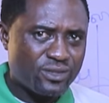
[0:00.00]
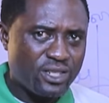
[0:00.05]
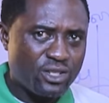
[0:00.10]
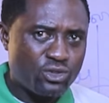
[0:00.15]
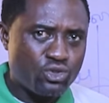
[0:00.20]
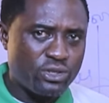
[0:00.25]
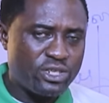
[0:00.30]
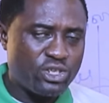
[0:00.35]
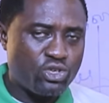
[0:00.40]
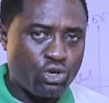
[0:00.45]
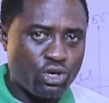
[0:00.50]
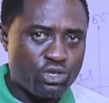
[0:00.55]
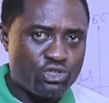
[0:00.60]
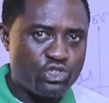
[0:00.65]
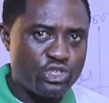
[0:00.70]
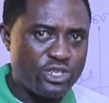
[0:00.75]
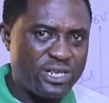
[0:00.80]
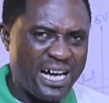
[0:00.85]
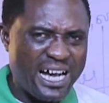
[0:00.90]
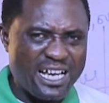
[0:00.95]
into the
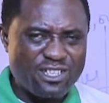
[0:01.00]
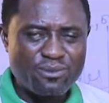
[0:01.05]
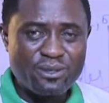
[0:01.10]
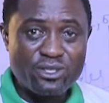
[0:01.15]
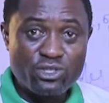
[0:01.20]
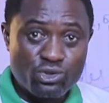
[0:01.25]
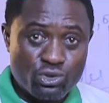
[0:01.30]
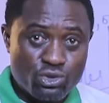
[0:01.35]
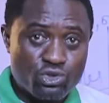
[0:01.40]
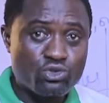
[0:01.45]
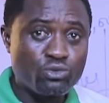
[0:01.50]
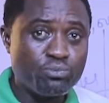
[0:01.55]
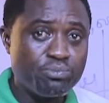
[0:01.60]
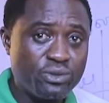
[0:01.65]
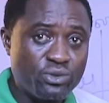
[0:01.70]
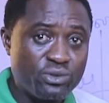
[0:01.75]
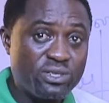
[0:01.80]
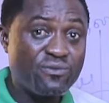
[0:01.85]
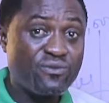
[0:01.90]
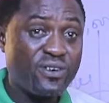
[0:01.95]
country has been used to
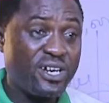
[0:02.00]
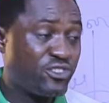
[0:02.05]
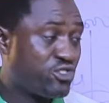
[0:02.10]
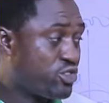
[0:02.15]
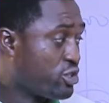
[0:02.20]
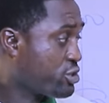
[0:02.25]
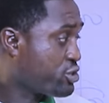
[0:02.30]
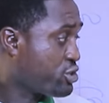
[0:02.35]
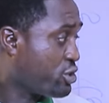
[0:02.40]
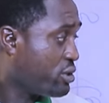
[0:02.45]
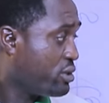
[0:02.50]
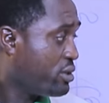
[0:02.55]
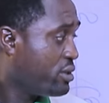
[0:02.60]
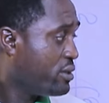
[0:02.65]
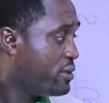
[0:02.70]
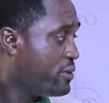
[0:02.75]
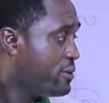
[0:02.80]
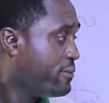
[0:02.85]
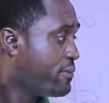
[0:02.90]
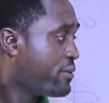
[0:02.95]
build infrastructure.
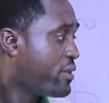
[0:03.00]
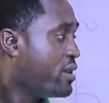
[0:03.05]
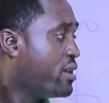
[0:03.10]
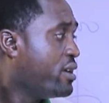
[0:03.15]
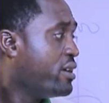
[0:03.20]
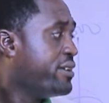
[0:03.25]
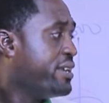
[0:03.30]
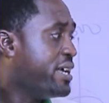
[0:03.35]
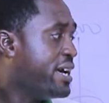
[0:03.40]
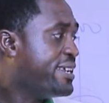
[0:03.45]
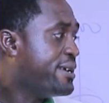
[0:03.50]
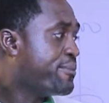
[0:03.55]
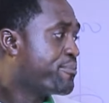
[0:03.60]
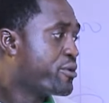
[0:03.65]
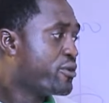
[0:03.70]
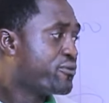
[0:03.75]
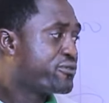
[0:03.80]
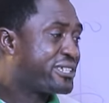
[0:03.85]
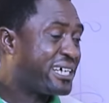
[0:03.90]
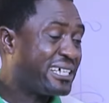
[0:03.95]
Then
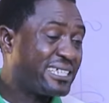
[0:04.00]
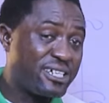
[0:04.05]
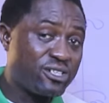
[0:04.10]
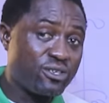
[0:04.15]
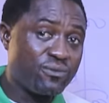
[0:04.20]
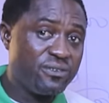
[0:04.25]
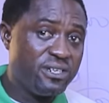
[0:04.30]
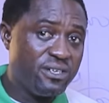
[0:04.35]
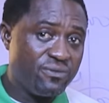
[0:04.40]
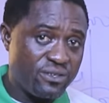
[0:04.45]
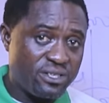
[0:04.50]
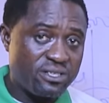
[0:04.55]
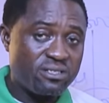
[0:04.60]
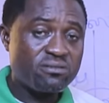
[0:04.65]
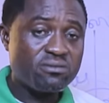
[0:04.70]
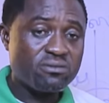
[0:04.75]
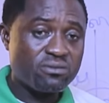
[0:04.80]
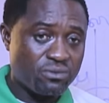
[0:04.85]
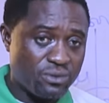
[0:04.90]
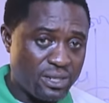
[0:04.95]
improved standard of
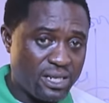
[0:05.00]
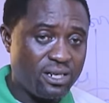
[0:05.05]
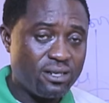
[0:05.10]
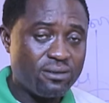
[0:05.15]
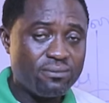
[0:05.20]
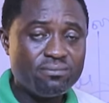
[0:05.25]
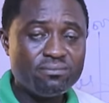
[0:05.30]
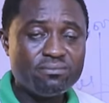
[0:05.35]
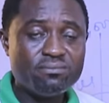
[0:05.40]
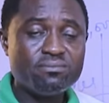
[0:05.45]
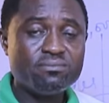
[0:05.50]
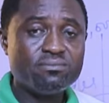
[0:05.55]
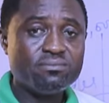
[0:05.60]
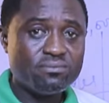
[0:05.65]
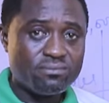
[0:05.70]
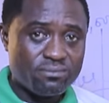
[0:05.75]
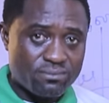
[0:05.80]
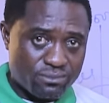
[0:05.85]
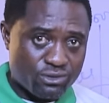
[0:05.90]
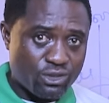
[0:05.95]
living. Well,
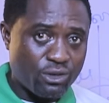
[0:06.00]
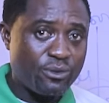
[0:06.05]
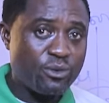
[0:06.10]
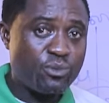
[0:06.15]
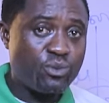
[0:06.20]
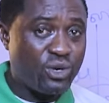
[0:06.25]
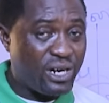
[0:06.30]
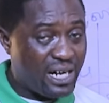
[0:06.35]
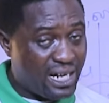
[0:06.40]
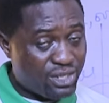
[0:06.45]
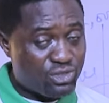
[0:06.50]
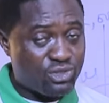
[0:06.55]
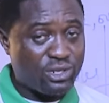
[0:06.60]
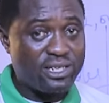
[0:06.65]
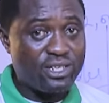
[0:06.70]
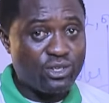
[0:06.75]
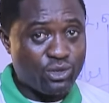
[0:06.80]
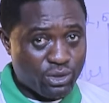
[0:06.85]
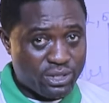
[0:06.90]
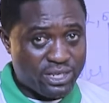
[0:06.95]
some people are
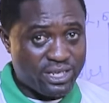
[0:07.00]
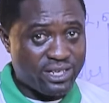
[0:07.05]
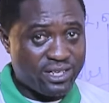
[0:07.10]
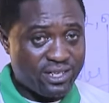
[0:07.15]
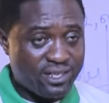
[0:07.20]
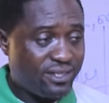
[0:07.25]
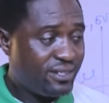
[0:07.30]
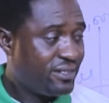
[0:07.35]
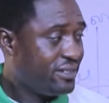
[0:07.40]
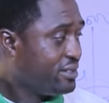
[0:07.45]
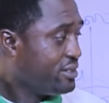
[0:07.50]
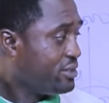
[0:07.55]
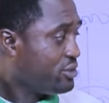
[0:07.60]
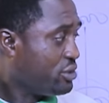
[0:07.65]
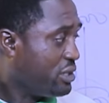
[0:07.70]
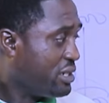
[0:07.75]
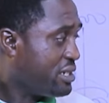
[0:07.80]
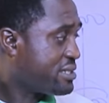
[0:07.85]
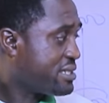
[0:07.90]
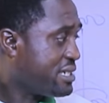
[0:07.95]
actually okay.
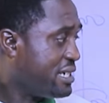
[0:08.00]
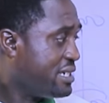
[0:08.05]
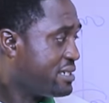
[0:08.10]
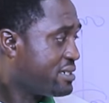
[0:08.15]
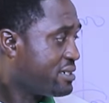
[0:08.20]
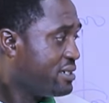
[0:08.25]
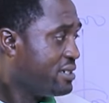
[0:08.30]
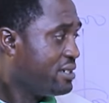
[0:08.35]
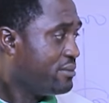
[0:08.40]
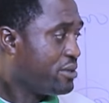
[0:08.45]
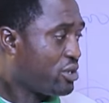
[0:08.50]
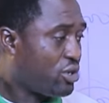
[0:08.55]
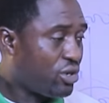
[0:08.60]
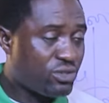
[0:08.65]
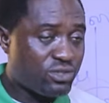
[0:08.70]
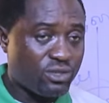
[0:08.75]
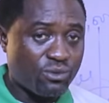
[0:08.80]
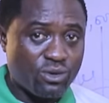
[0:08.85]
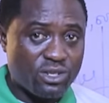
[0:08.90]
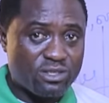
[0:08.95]
You understand?
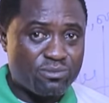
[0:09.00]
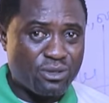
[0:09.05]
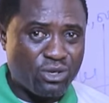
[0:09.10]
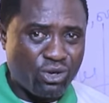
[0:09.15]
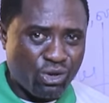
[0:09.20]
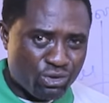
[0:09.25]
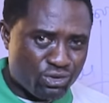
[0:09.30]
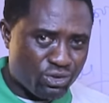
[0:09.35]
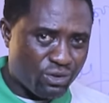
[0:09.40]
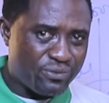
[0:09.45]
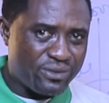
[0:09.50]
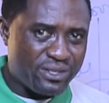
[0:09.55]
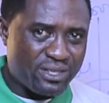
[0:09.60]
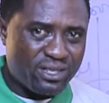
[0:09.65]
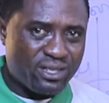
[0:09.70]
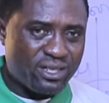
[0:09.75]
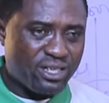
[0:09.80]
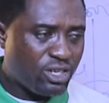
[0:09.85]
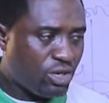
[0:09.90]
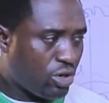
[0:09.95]
Because of what? Because of
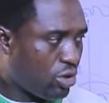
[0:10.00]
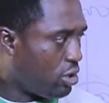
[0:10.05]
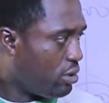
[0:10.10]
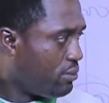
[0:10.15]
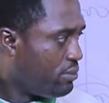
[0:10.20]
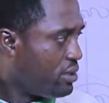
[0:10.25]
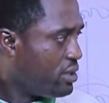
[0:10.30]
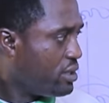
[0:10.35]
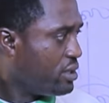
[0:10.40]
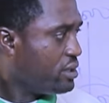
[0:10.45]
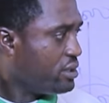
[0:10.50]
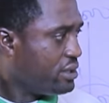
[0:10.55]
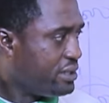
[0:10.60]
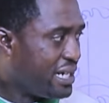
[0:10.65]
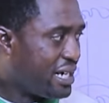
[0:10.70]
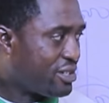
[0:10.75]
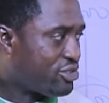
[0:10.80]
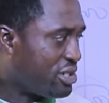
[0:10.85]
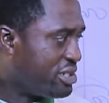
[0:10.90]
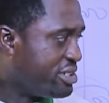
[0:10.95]
the income
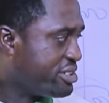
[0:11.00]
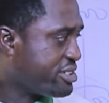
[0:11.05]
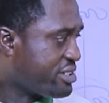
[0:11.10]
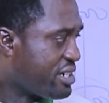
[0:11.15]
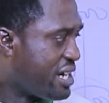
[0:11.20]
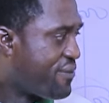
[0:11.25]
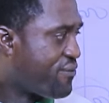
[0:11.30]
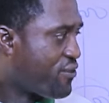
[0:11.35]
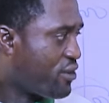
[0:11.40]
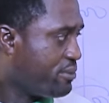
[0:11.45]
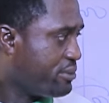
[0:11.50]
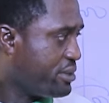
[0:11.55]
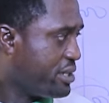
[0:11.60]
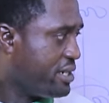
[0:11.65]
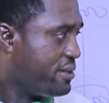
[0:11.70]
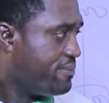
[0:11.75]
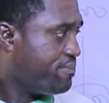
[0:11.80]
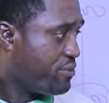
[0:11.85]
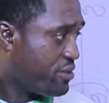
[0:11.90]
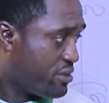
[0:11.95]
they actually derive from
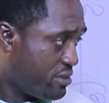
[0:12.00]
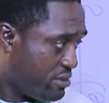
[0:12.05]
there.